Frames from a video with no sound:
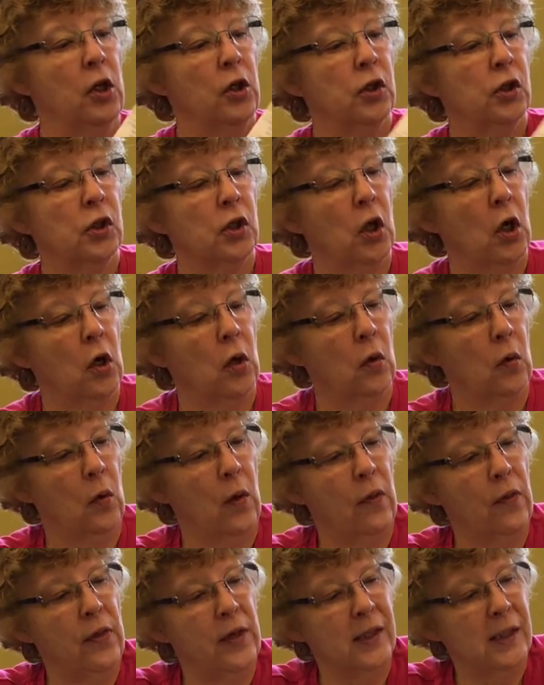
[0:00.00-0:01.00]
So
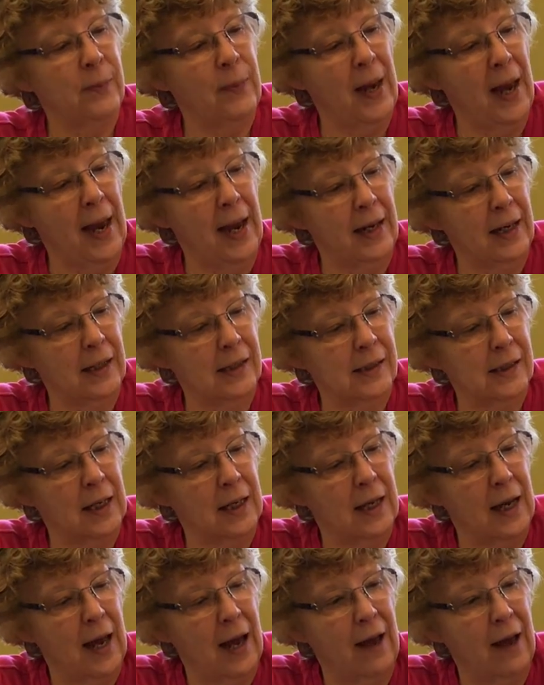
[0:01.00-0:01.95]
this bag is gonna